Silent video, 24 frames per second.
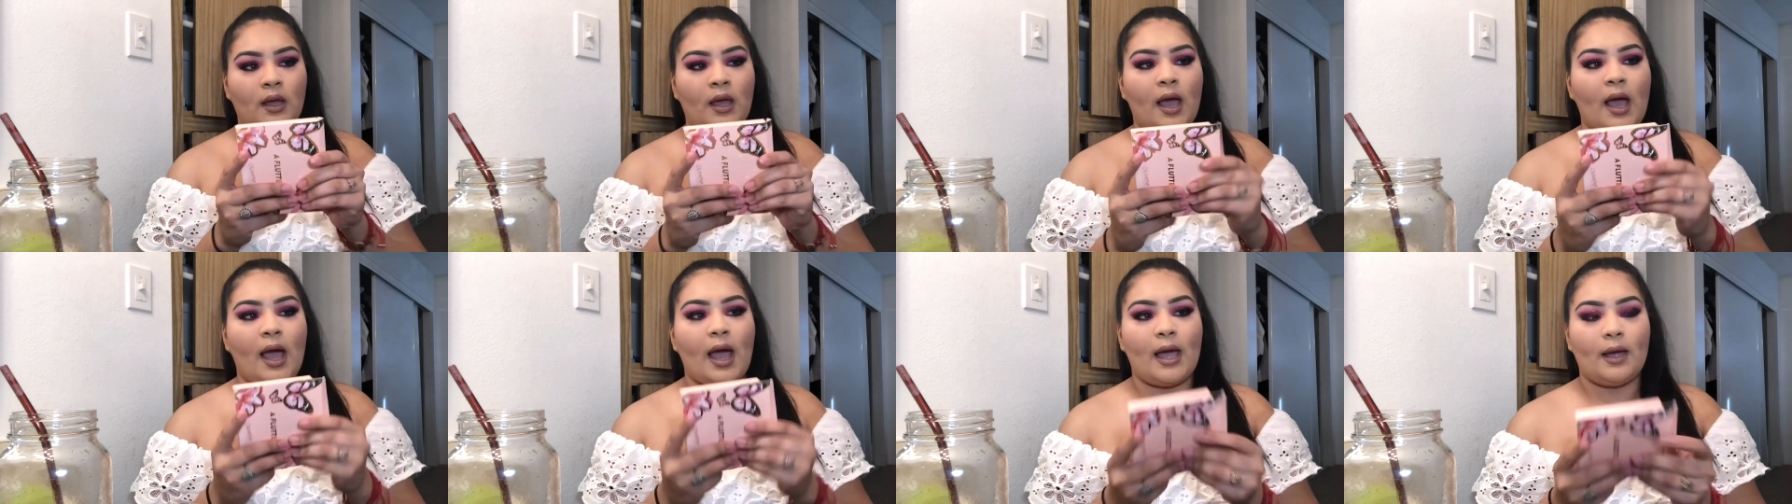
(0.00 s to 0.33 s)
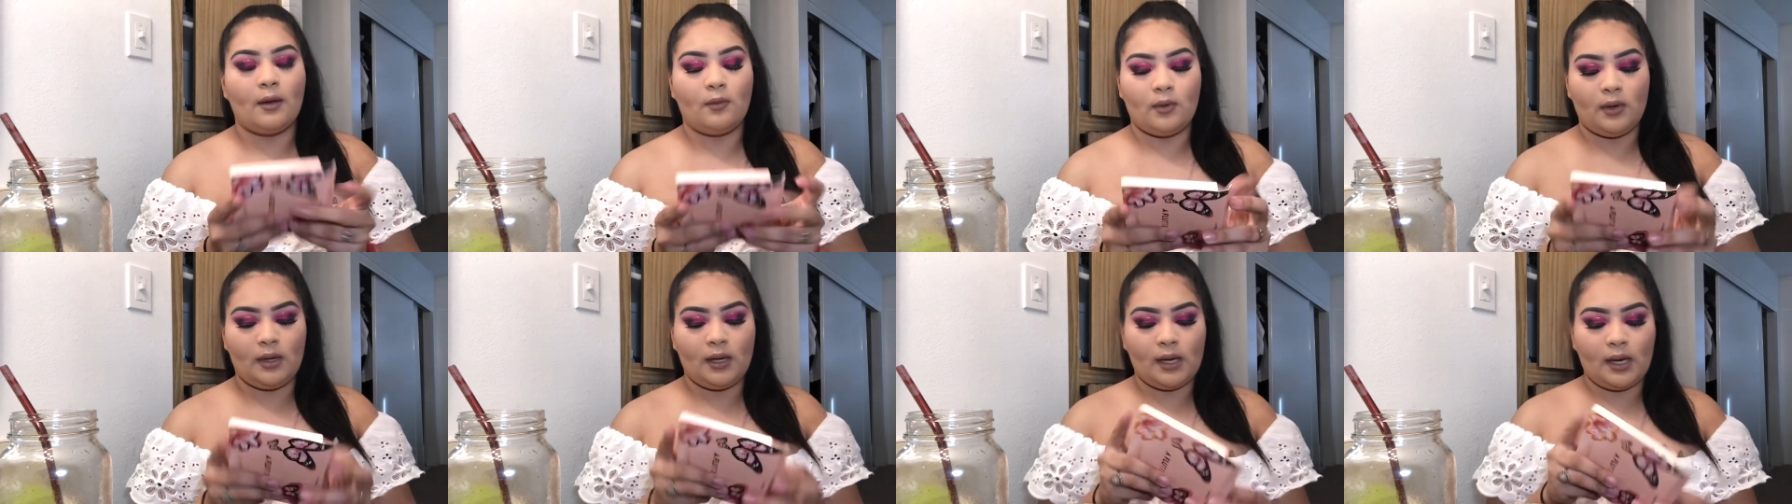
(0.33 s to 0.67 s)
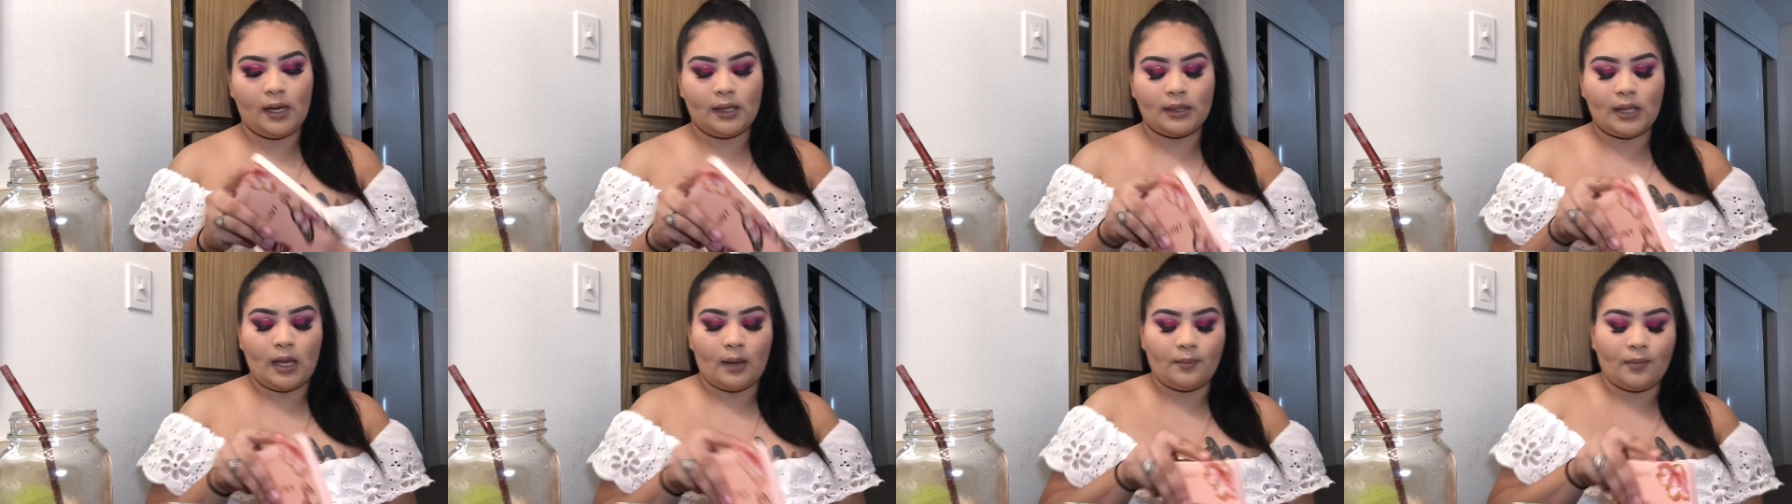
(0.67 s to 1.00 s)
i really
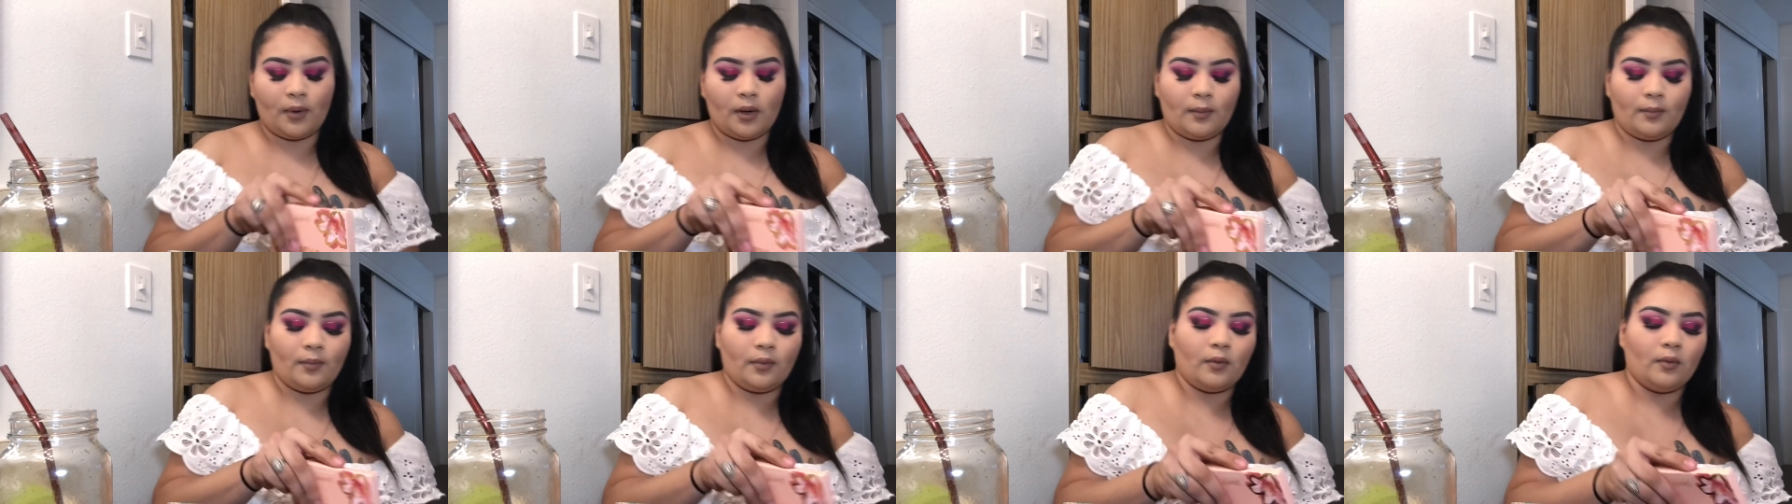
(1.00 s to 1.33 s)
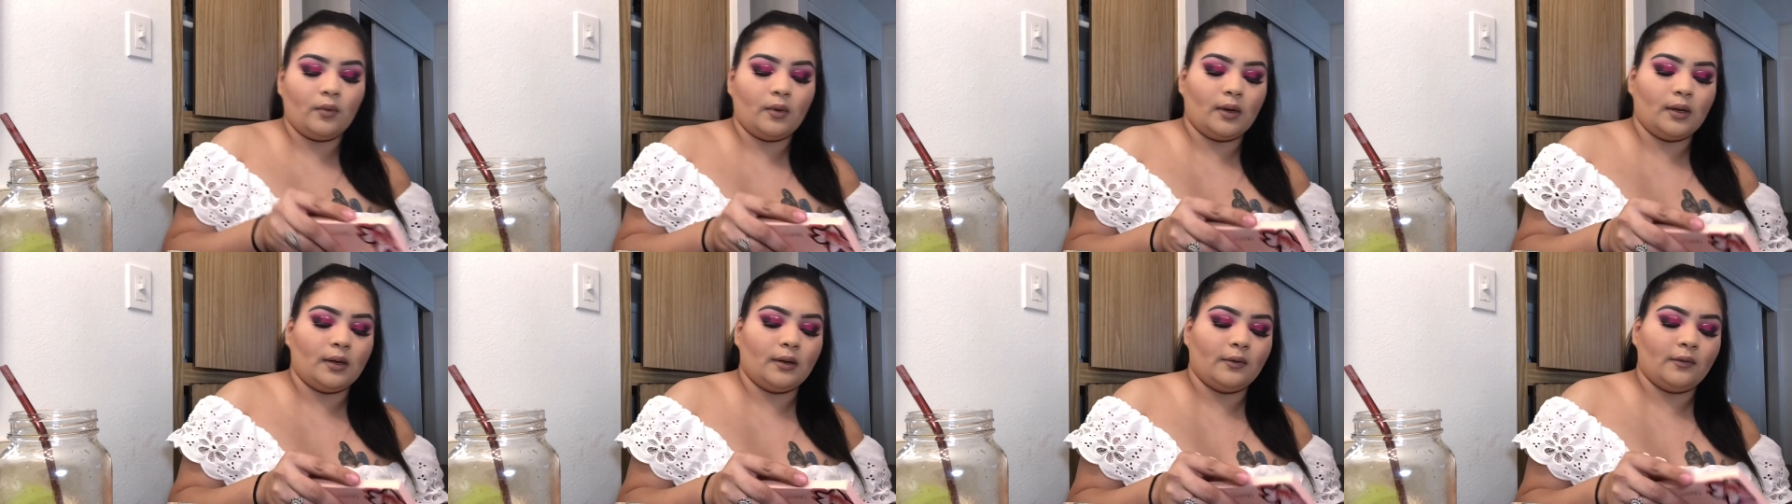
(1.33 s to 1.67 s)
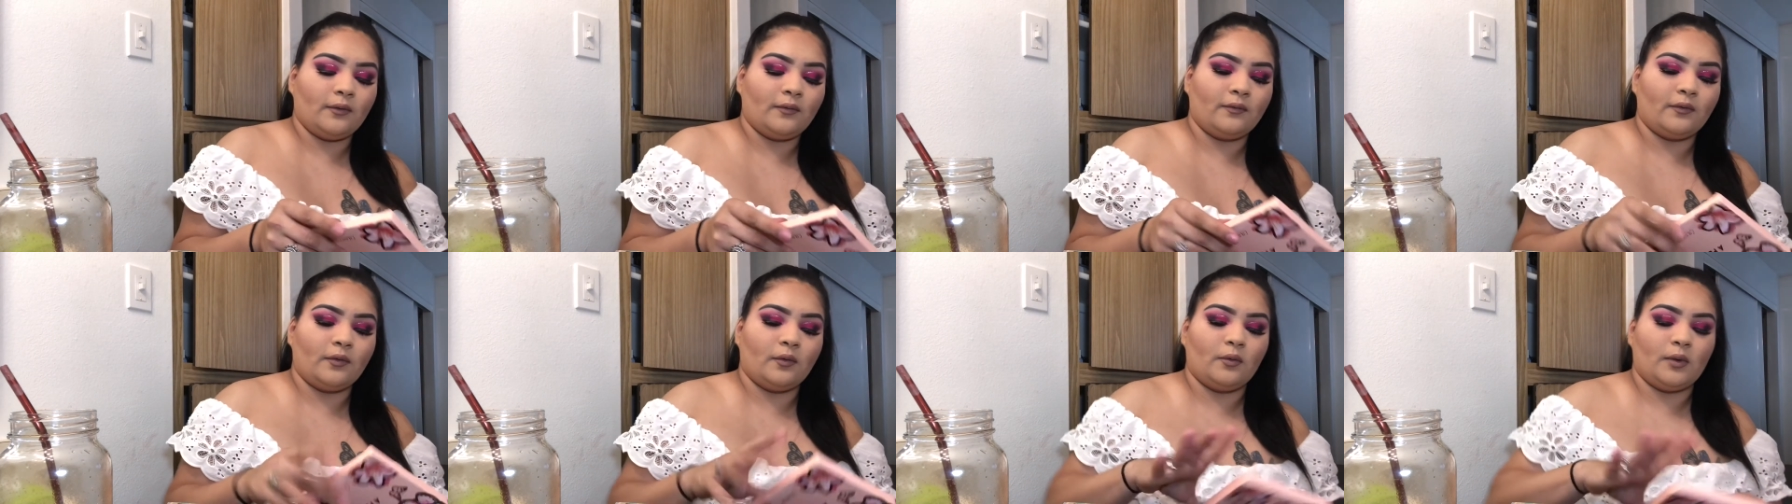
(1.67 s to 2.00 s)
like that purple one
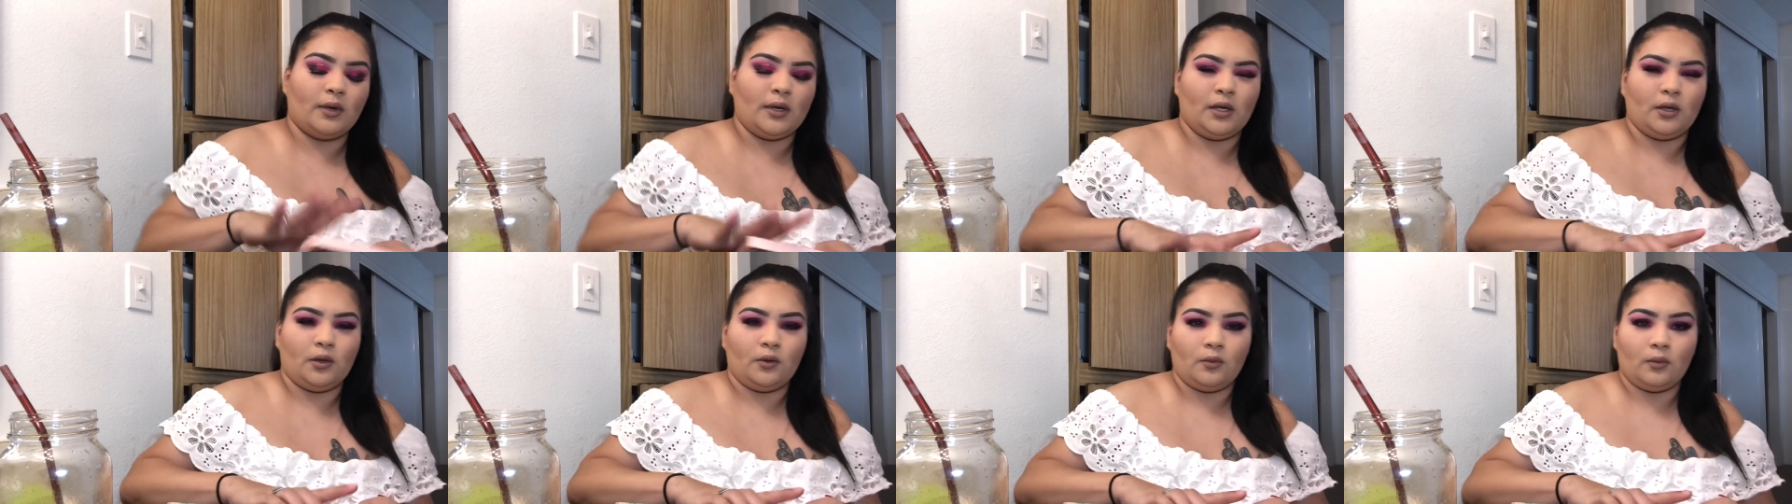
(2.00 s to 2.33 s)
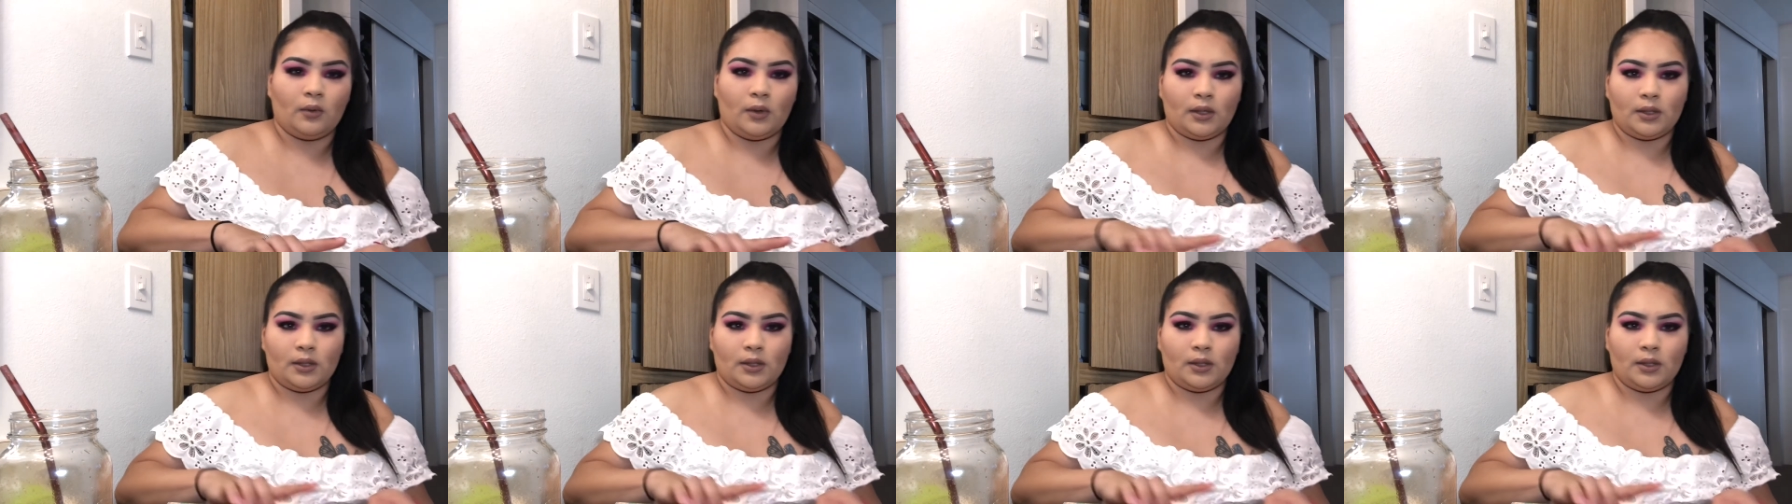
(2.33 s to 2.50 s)
for when you want